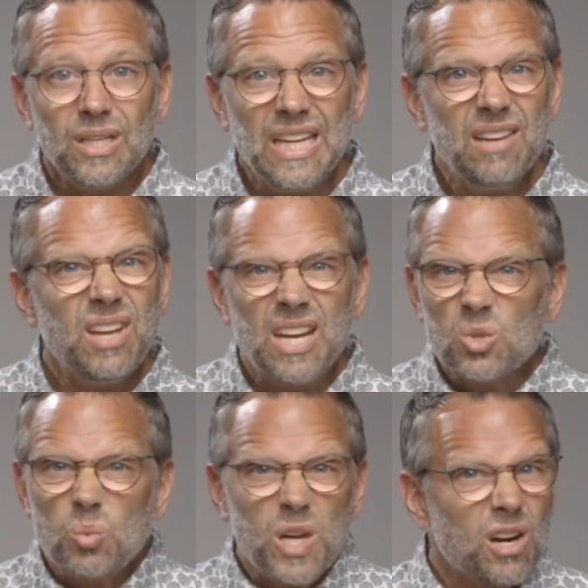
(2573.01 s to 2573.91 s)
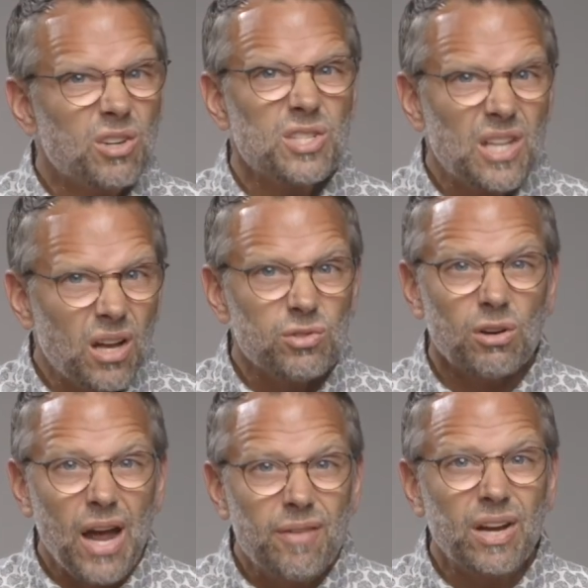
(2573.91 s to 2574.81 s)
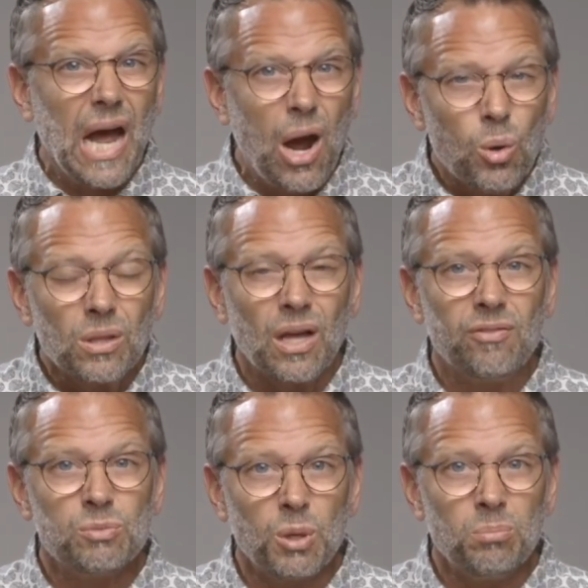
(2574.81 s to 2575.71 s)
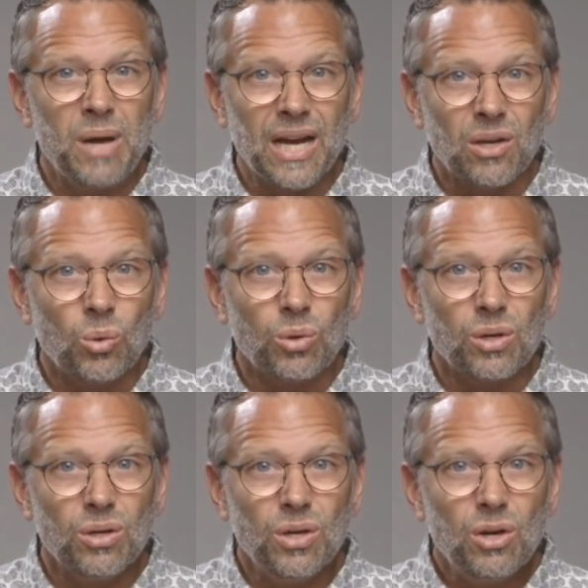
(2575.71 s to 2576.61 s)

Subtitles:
even as we ourselves are having our lives put back in order,